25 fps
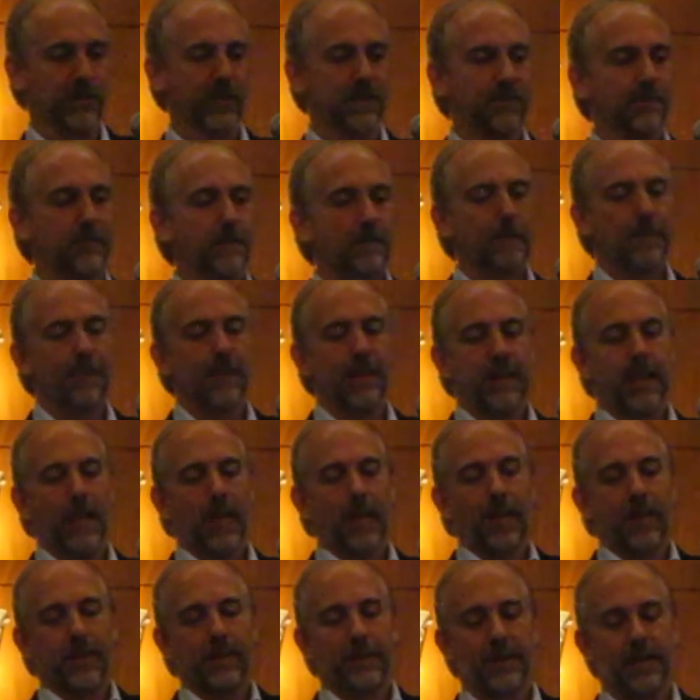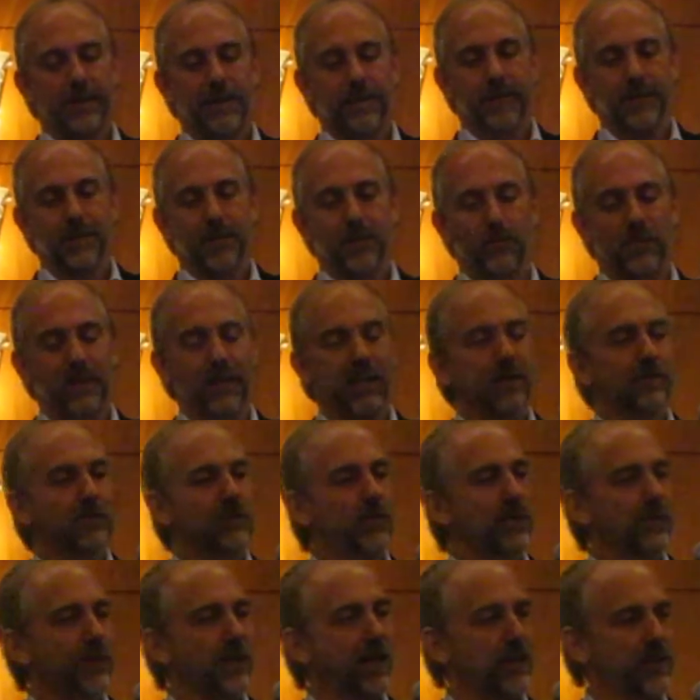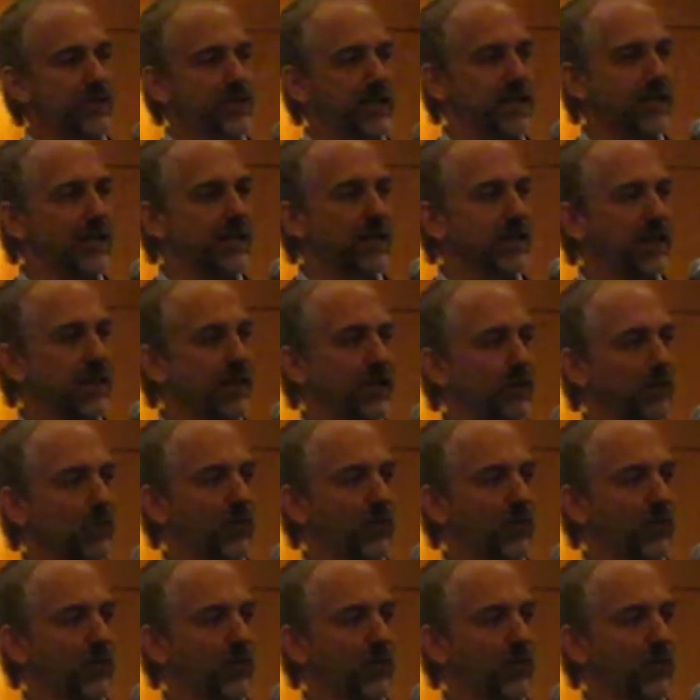But then at the beginning of 2008, I